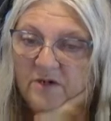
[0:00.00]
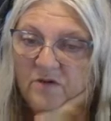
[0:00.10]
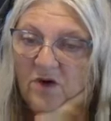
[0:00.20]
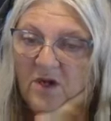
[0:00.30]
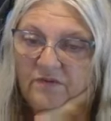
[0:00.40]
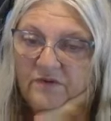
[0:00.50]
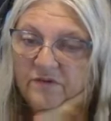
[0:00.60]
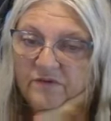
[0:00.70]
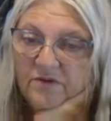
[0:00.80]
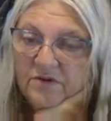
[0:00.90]
and whatever
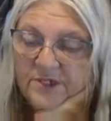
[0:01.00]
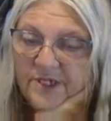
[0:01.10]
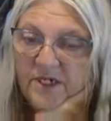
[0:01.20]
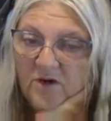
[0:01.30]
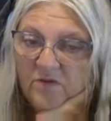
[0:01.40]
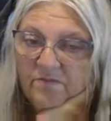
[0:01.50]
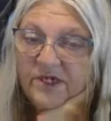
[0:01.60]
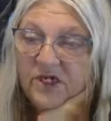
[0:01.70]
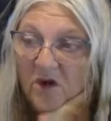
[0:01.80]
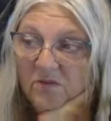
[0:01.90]
you're focusing on
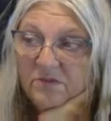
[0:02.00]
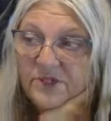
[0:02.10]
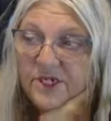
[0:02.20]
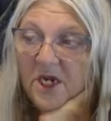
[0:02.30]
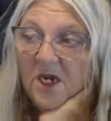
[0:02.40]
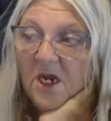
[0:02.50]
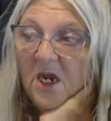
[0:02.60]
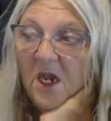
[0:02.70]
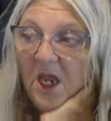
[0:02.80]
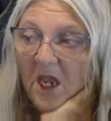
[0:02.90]
becomes
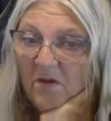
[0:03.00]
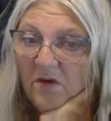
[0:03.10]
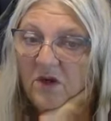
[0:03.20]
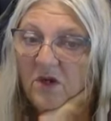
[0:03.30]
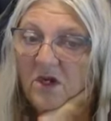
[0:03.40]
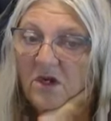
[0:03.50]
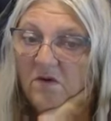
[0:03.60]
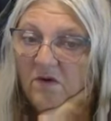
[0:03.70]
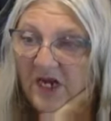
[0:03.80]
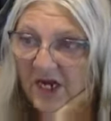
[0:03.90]
our
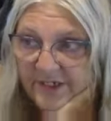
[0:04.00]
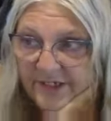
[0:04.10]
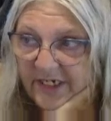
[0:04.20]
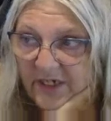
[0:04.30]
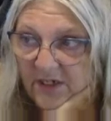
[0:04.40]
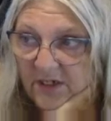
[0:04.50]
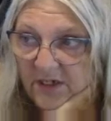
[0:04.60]
reality.